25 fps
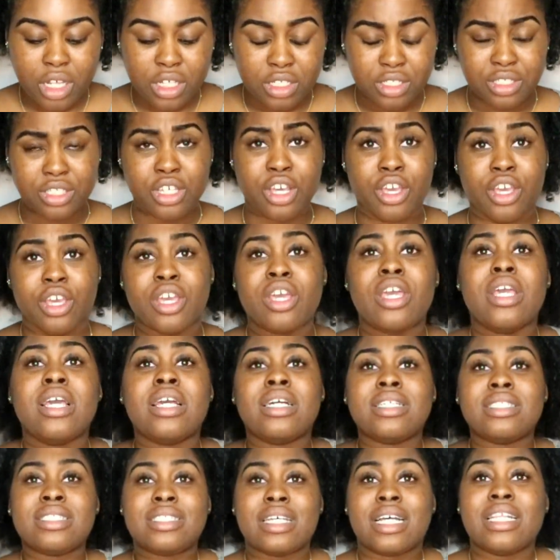So
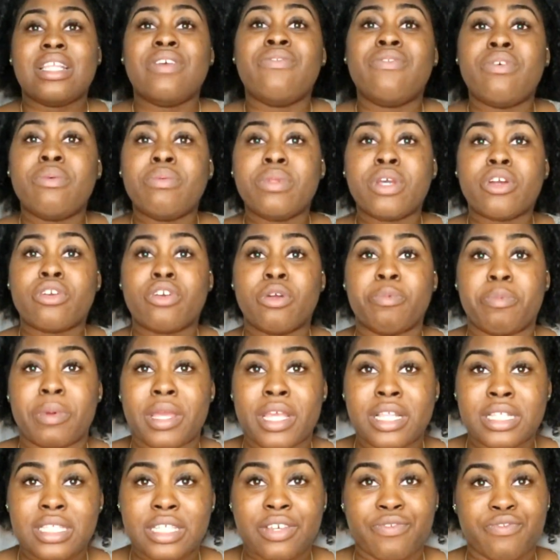starting from the group
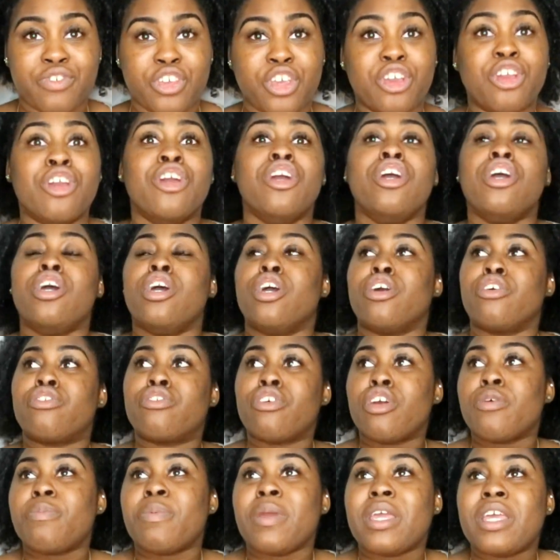
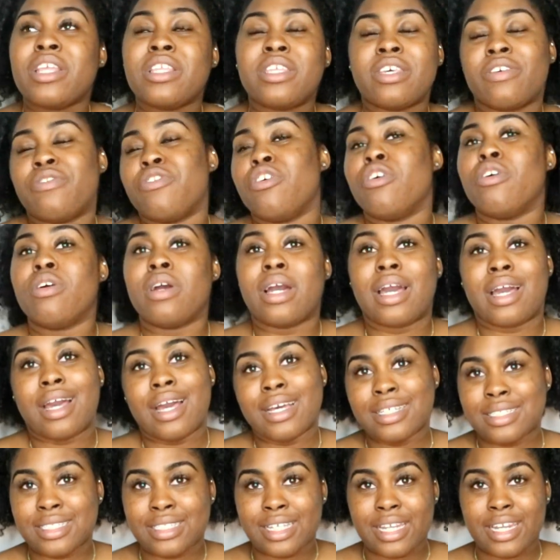interview,
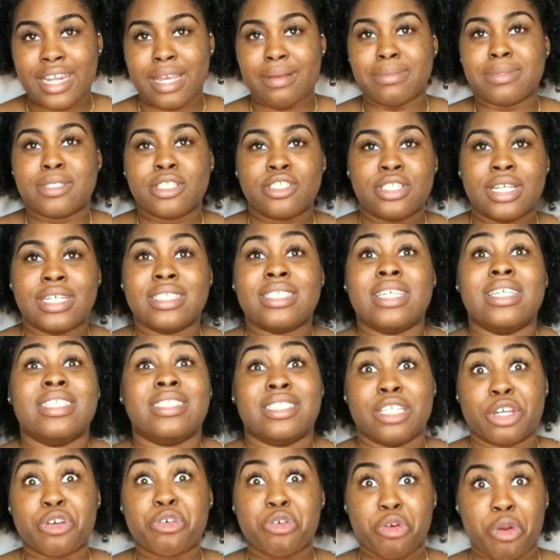as the name suggests,
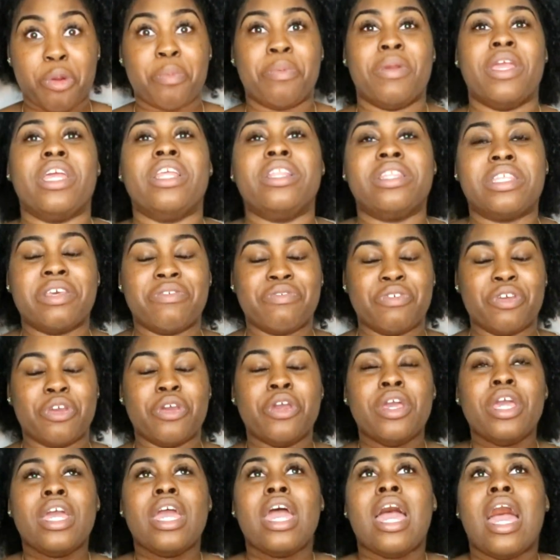is a group
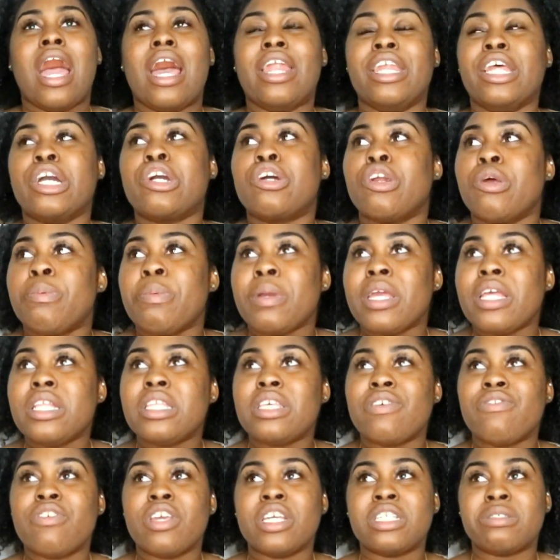interview, and a group
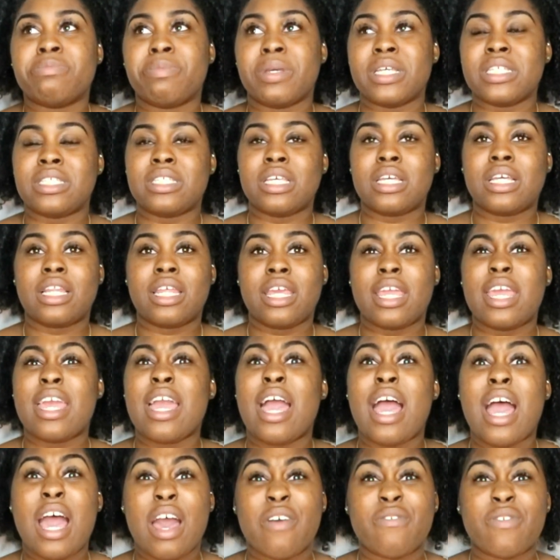interview is basically
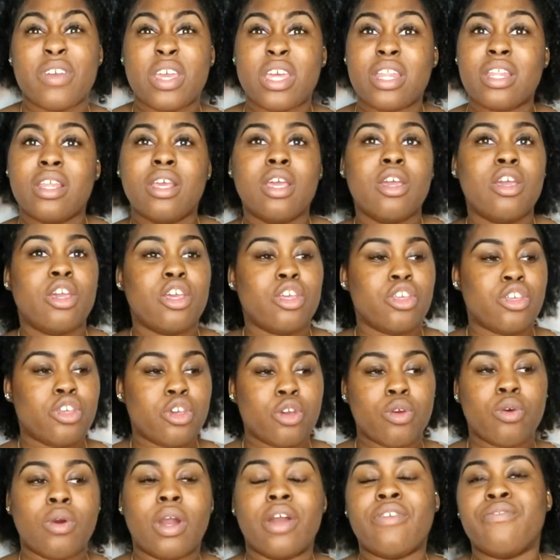having
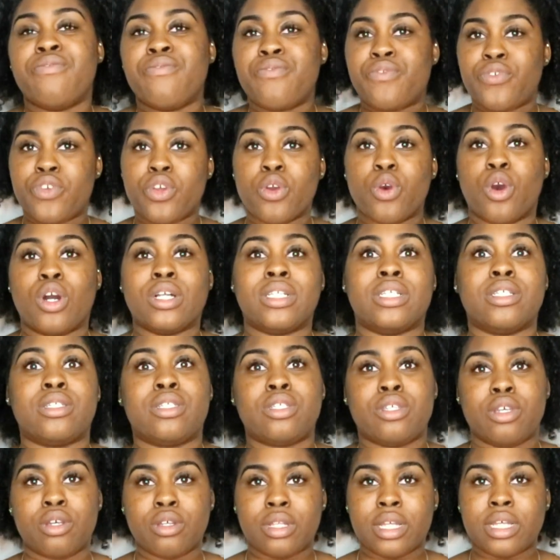you and few other
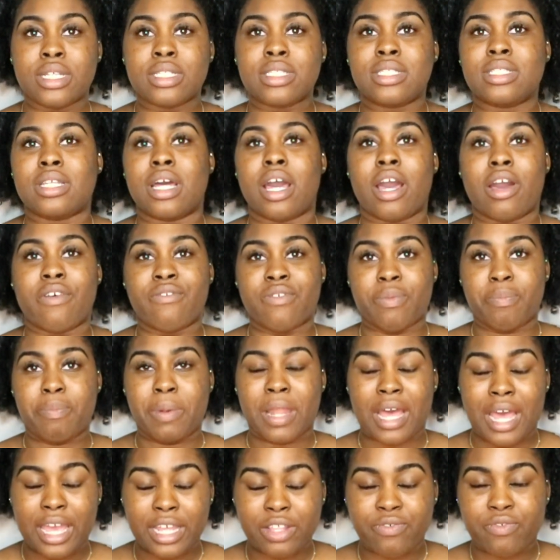students that have
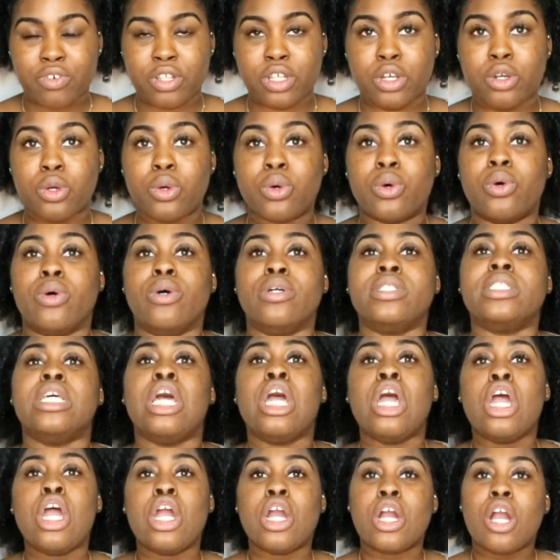applied for the course
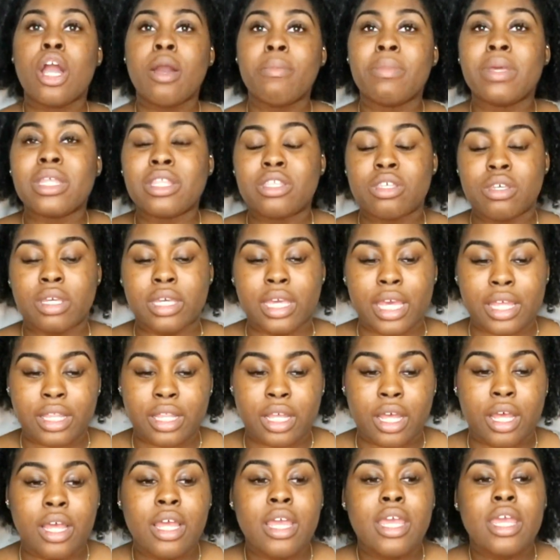coming
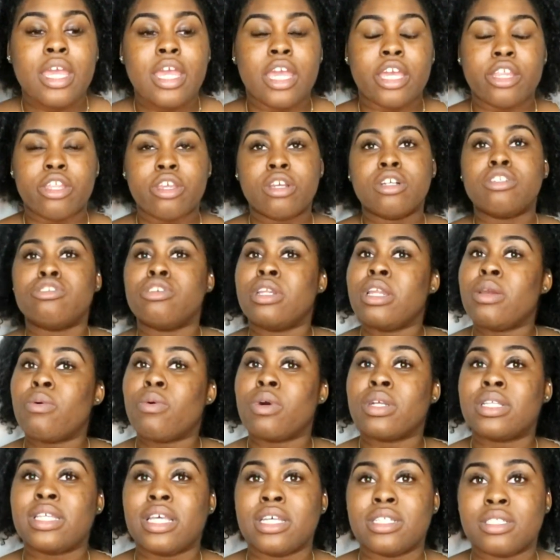together. And usually
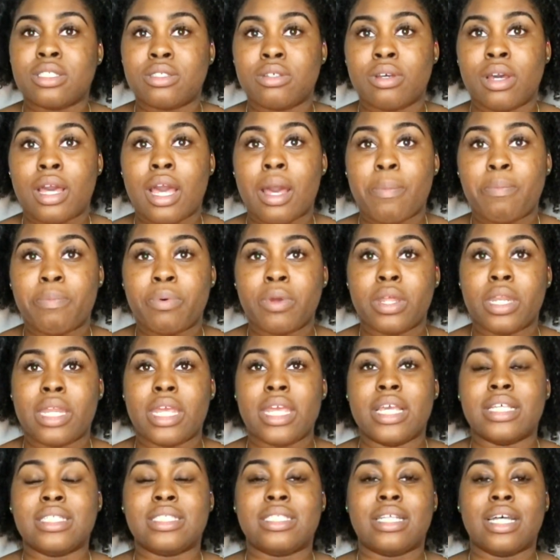what tends to happen
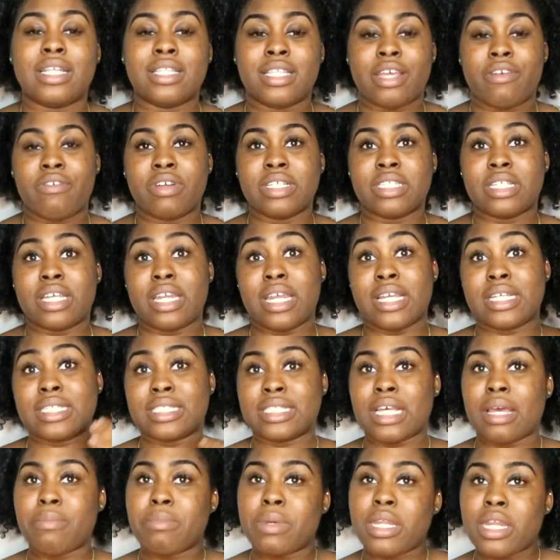is that there is an
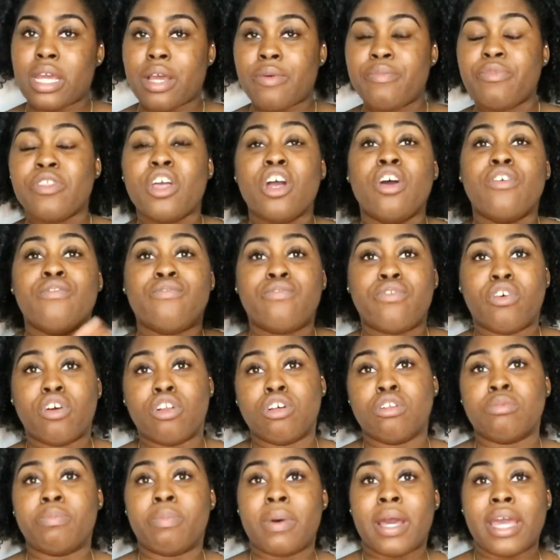examiner
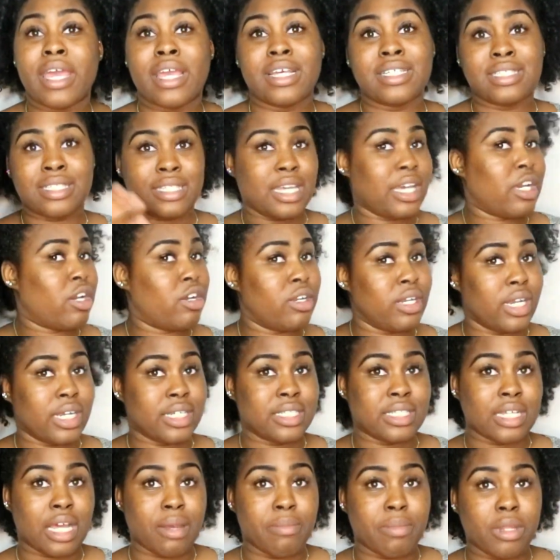followed by a second
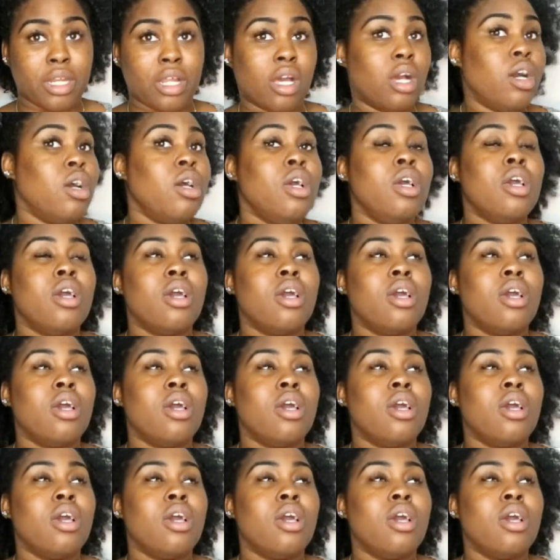examiner.